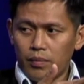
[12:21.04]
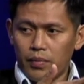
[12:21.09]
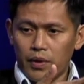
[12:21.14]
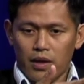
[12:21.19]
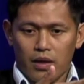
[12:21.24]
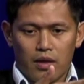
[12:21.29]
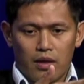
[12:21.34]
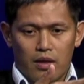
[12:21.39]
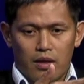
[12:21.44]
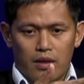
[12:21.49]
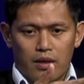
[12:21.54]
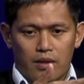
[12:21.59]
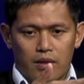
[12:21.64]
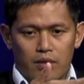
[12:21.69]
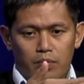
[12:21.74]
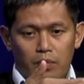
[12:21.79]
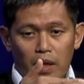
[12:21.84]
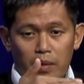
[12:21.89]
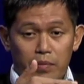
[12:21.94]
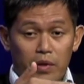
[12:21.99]

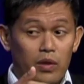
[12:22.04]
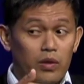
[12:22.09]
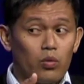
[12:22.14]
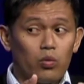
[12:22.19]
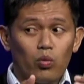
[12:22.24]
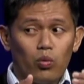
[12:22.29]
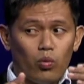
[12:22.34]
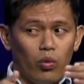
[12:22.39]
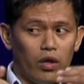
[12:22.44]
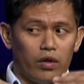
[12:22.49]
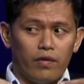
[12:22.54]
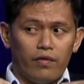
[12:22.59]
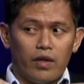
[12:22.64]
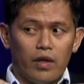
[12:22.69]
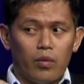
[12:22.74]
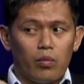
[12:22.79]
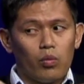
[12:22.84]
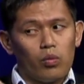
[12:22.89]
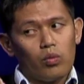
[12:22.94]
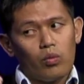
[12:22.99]
Because maybe one of
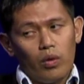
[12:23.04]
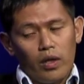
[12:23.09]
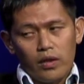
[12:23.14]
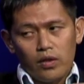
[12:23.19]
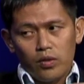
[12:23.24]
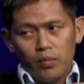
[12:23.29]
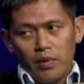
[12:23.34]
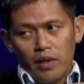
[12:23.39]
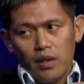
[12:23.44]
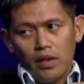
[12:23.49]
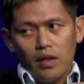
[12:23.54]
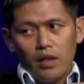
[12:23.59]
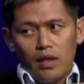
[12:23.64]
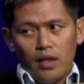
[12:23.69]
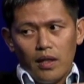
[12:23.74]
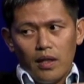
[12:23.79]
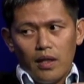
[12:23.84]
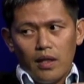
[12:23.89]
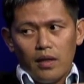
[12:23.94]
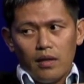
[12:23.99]
them will want to
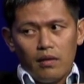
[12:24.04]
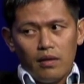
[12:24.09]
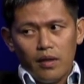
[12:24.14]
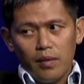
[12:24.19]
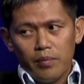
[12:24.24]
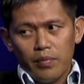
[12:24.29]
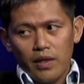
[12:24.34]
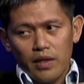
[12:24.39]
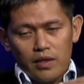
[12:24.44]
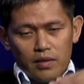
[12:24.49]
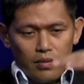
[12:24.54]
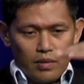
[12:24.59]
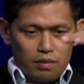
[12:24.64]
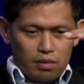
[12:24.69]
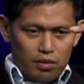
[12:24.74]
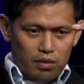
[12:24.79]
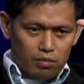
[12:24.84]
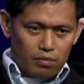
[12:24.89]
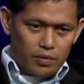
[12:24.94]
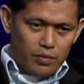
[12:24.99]
be in the Olympics, one
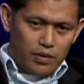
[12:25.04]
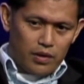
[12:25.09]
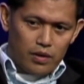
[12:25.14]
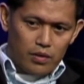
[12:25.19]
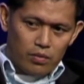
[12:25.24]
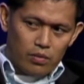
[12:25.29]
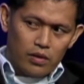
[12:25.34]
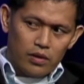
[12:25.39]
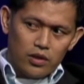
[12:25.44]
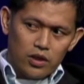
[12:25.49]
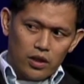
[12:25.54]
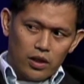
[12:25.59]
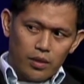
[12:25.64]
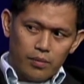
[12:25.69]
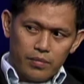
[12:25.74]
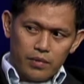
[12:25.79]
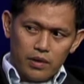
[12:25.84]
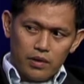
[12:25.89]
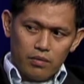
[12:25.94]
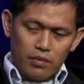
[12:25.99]
of them will be a world
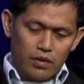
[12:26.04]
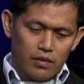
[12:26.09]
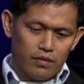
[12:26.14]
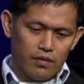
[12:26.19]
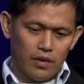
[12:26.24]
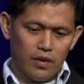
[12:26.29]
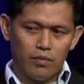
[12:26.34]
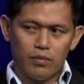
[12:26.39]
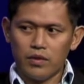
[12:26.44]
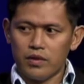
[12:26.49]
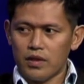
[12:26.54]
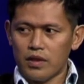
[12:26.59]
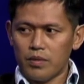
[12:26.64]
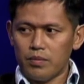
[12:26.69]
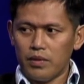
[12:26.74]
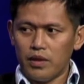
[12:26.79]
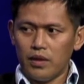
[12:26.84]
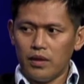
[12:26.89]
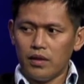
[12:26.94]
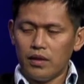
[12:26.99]
champion, one of them will
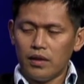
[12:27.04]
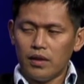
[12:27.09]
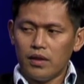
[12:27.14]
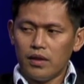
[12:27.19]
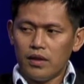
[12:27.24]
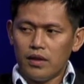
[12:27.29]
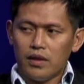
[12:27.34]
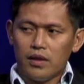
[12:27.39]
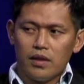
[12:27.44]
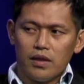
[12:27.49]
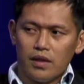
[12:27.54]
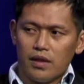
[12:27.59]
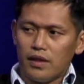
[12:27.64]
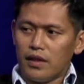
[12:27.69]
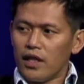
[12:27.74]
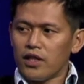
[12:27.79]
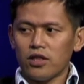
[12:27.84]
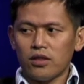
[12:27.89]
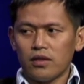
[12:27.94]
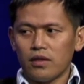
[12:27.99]
just be a
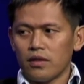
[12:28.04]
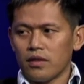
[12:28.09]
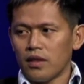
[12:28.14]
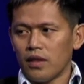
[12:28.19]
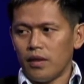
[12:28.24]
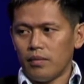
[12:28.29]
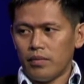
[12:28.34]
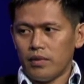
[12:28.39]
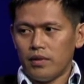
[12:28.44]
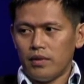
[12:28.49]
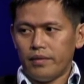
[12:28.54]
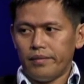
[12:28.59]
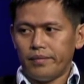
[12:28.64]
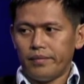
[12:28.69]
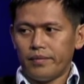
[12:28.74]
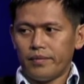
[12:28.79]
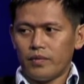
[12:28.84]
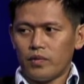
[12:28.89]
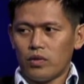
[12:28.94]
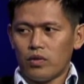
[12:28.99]
national champion
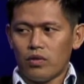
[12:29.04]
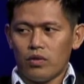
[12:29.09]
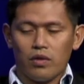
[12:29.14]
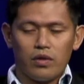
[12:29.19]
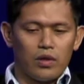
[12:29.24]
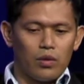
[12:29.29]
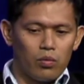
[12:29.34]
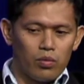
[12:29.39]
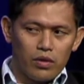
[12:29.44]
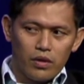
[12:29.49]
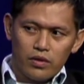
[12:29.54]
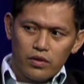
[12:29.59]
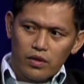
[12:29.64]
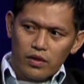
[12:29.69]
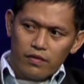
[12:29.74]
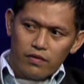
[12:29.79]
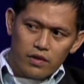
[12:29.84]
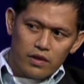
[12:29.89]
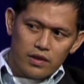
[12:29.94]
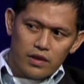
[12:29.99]
or the World
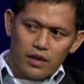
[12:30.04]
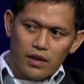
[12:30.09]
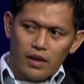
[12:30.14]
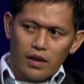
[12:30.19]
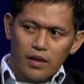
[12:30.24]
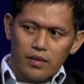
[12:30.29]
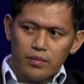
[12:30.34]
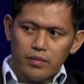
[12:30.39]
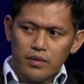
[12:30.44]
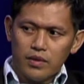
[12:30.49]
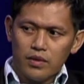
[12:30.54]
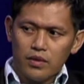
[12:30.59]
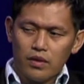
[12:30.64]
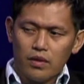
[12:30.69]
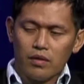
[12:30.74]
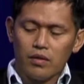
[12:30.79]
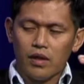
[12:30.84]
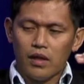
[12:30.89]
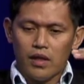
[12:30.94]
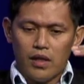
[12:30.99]
University Games.
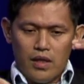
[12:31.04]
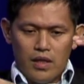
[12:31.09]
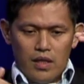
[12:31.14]
So